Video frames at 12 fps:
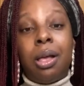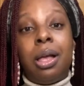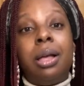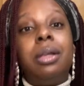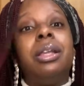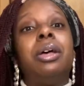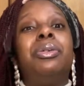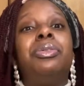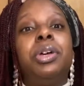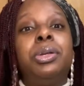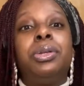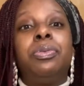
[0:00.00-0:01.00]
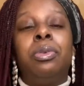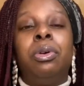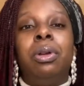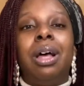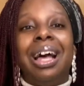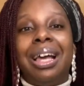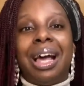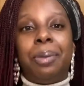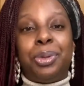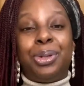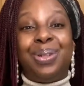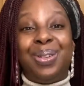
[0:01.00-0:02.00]
now first of all I
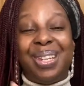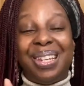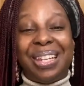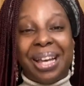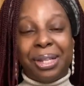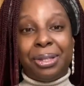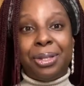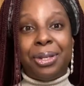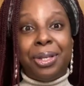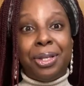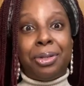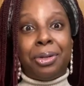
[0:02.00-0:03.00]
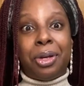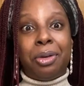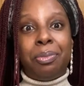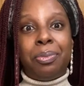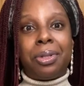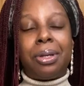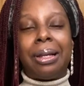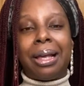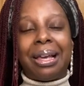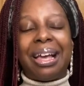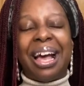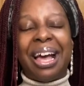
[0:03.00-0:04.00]
absolutely detest these terms like
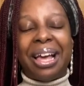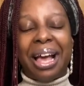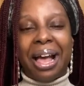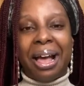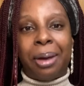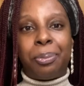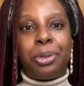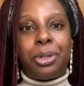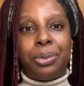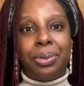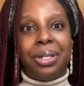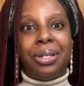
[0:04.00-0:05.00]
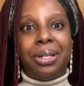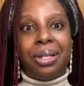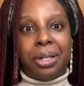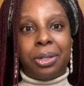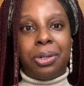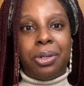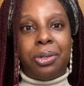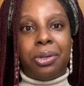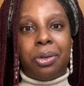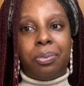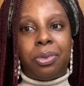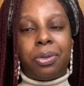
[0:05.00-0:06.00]
I absolutely detest these
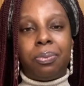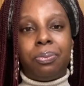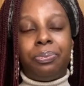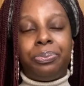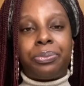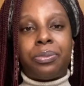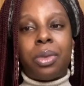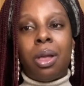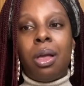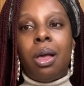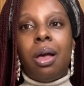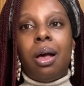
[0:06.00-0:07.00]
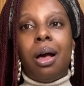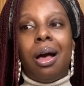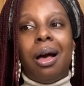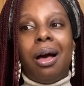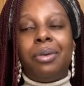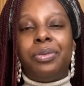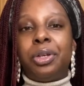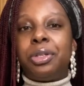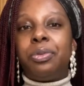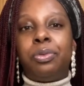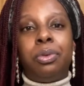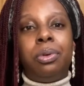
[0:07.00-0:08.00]
terms first
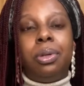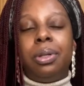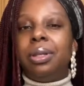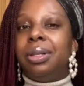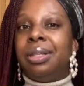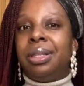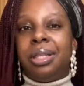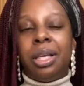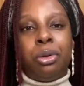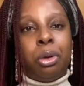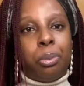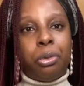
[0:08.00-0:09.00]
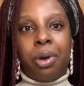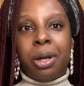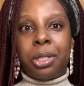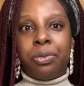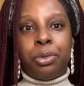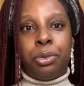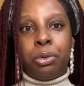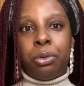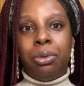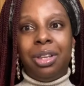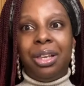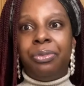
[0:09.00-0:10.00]
of all they're not progressive at all
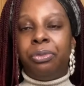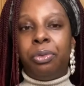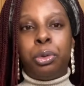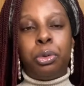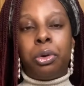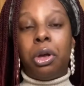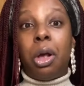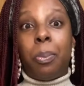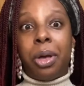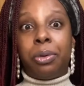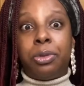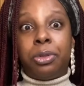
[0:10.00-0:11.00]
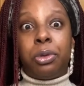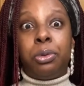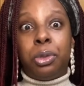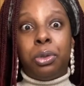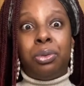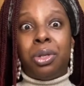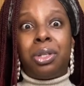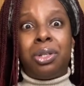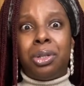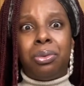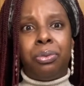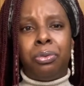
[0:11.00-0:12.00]
if we're talking about social
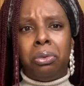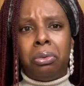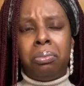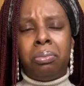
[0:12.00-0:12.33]
justice reform